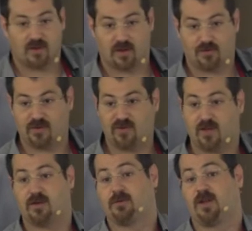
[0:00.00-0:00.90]
the
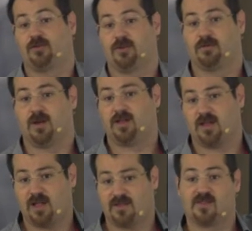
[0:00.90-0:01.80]
iteration, right?
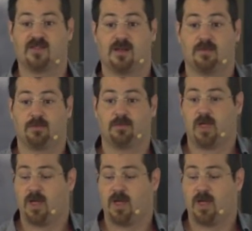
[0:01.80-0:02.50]
Not the setup.